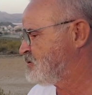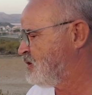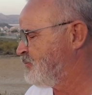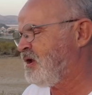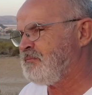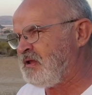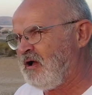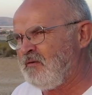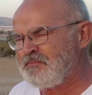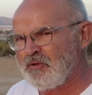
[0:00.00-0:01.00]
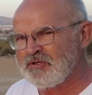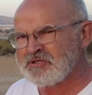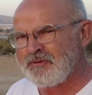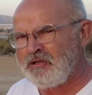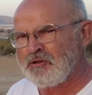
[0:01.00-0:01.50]
I mean, I'll be honest,
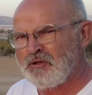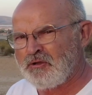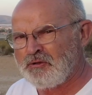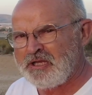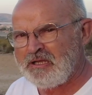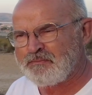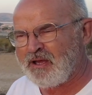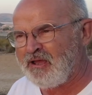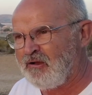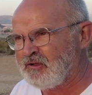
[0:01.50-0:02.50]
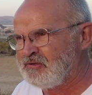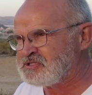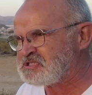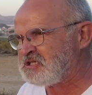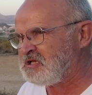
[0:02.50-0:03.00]
I've been looking on eBay. I couldn't
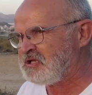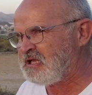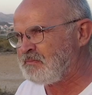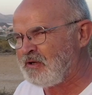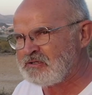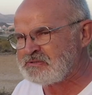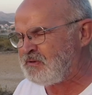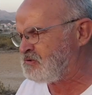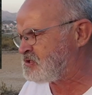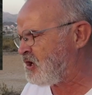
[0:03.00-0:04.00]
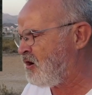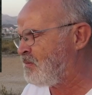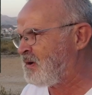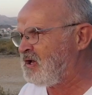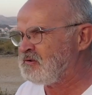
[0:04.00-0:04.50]
see any, but I suppose they are
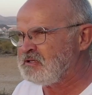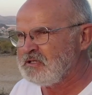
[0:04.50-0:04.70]
about.